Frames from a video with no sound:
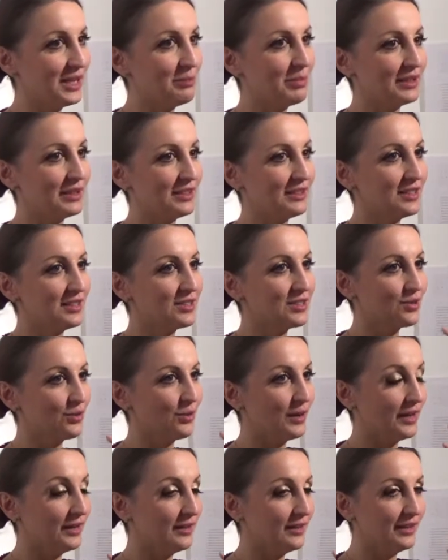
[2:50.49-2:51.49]
but it is
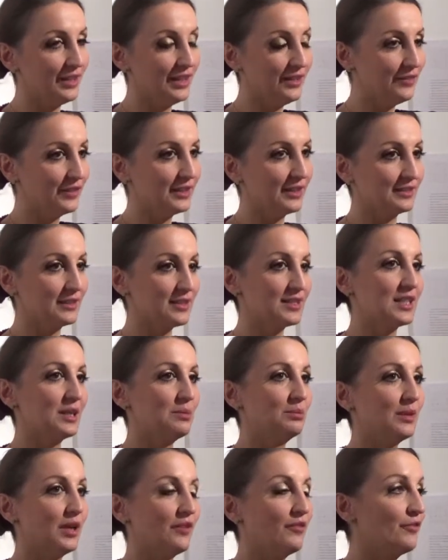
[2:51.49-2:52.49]
so even at the
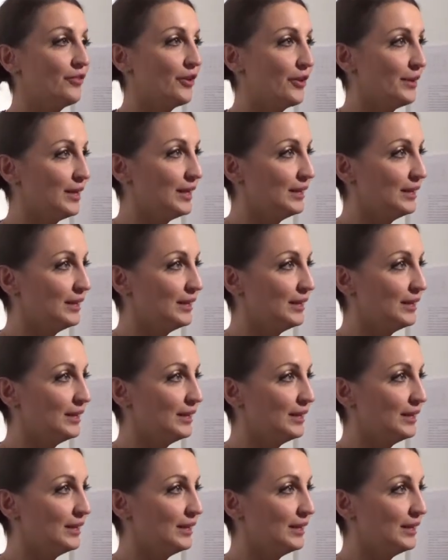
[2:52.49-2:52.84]
same time very